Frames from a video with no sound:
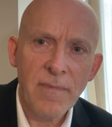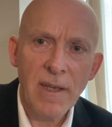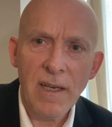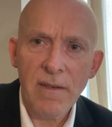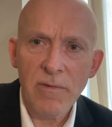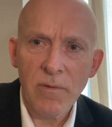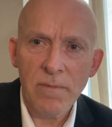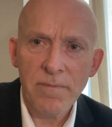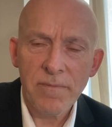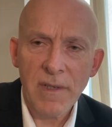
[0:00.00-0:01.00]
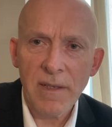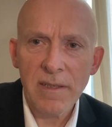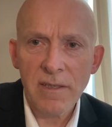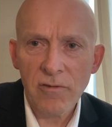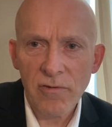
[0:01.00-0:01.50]
evil. And
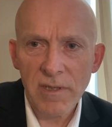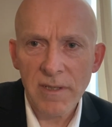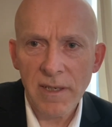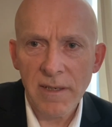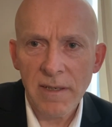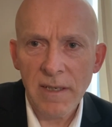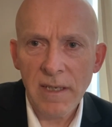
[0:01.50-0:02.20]
that's interesting.